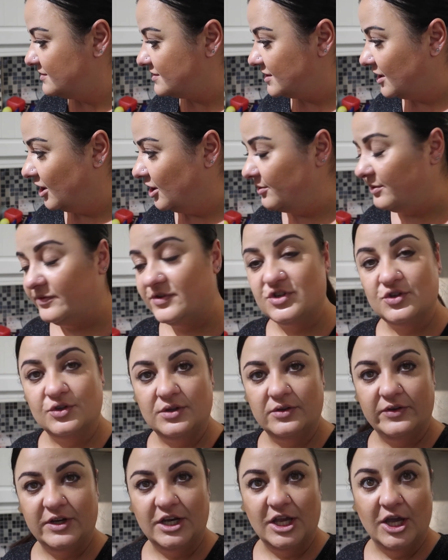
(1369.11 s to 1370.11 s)
So I hope you've
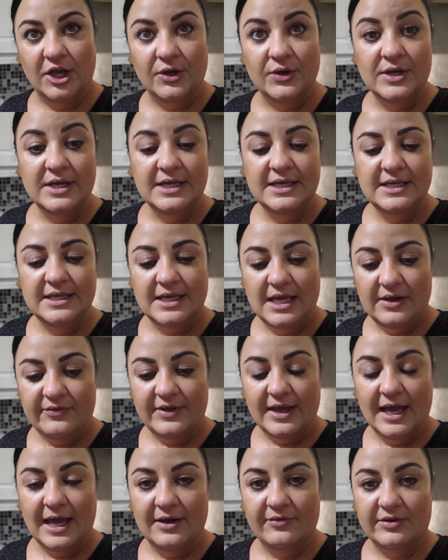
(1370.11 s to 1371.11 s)
enjoyed the video.
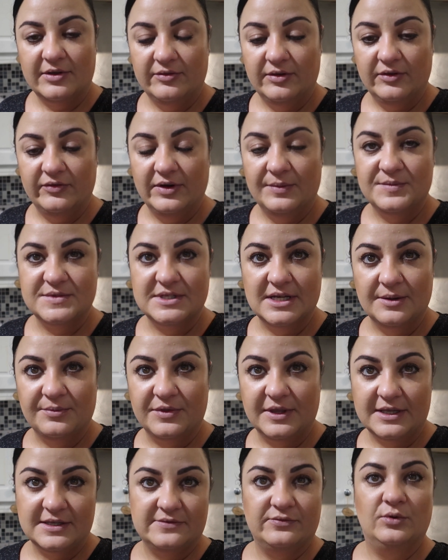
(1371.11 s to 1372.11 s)
If you have, give it a thumbs
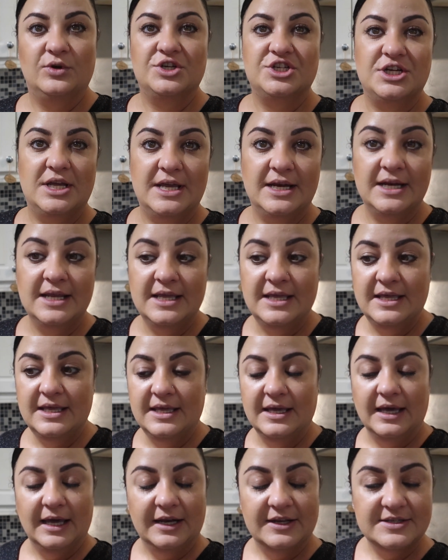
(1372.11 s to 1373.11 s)
up. Thanks for watching,
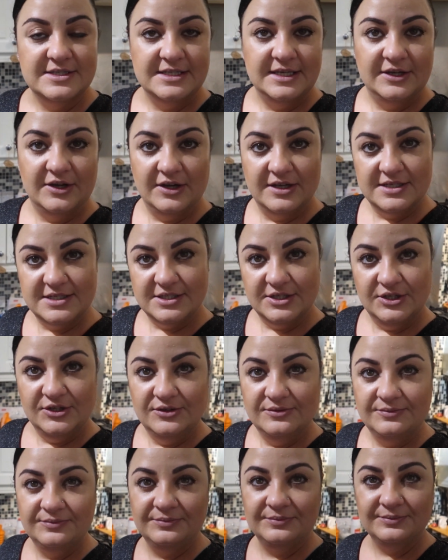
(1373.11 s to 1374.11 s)
and I'll see you guys
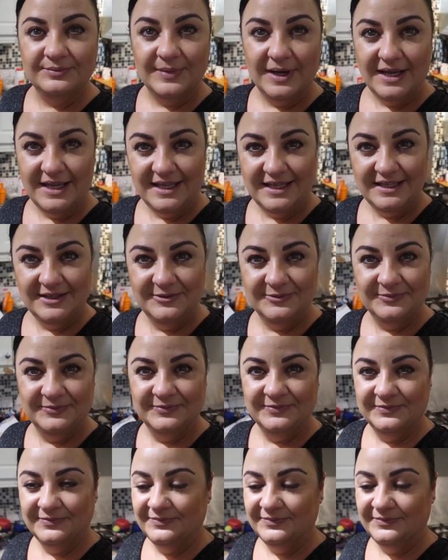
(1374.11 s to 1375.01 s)
soon. Bye.